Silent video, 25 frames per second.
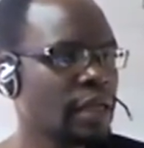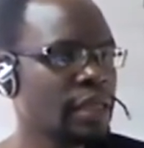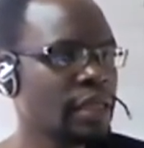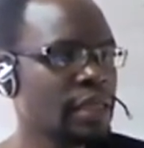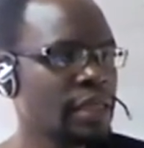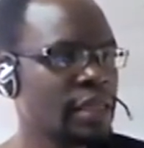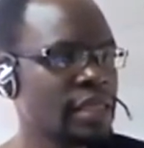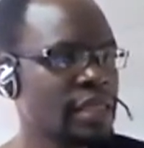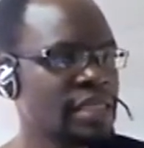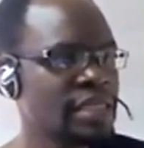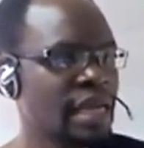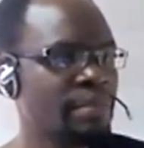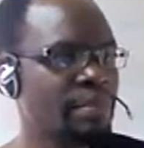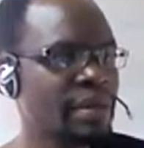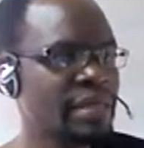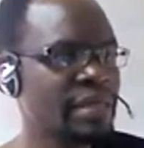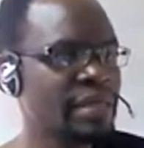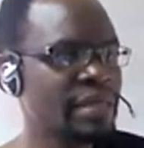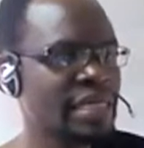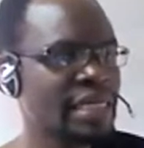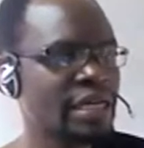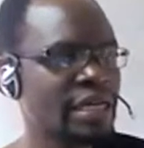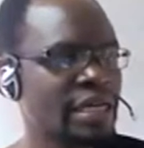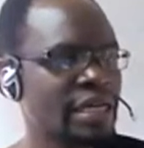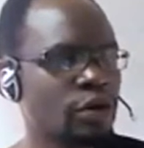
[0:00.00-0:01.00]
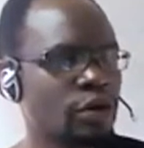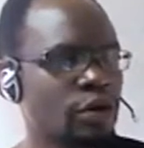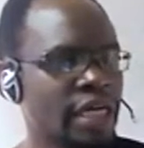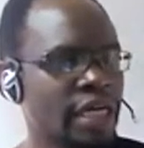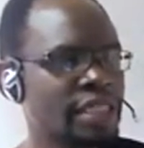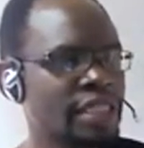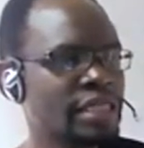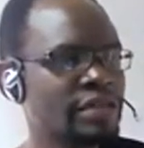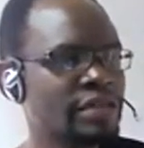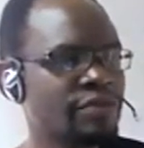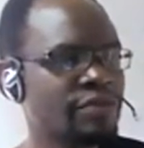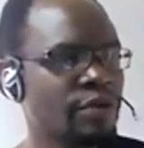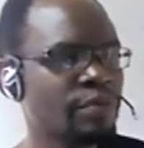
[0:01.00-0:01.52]
these are basically
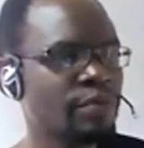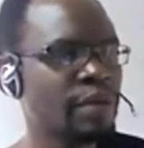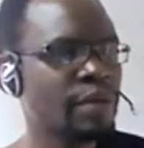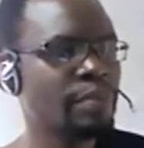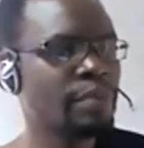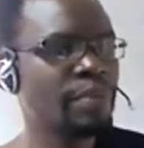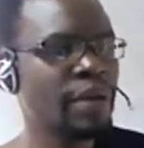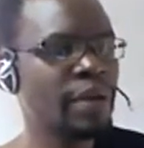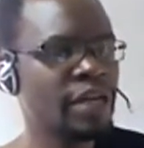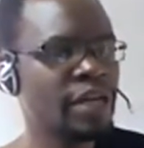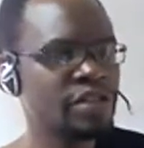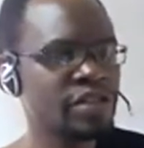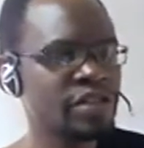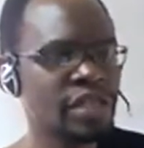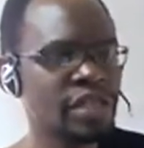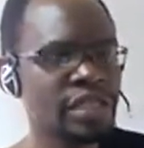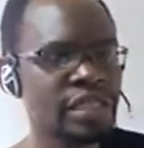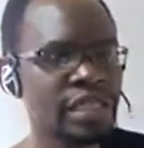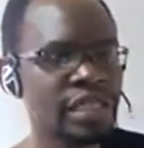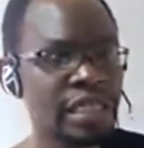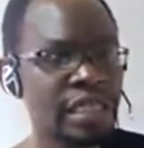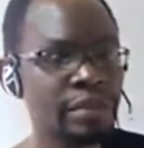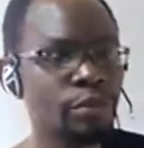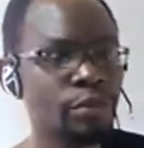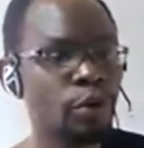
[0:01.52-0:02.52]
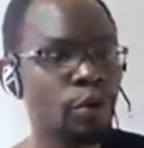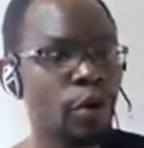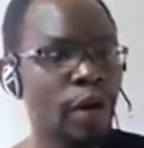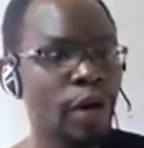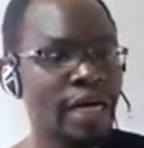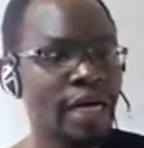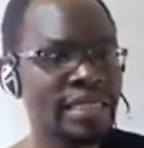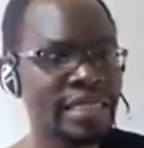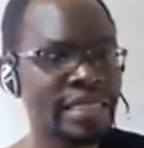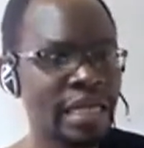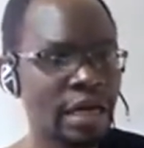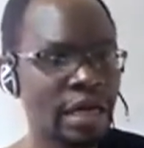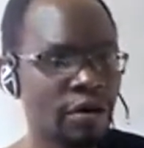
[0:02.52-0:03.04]
collected from the patient's heme or
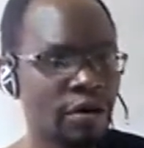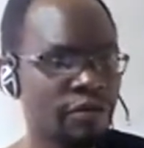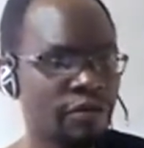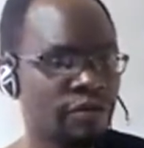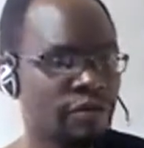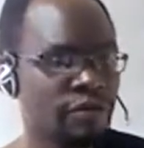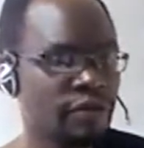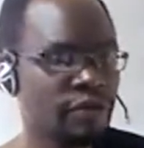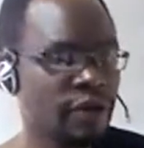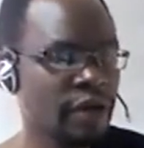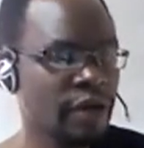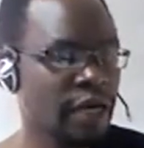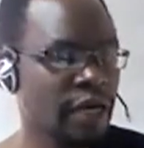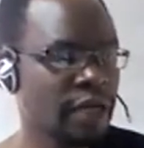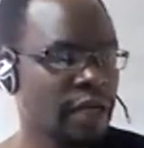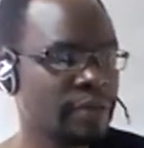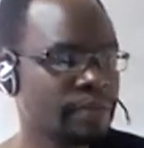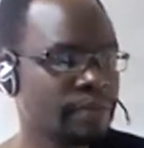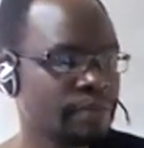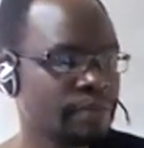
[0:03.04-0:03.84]
herself. Yeah?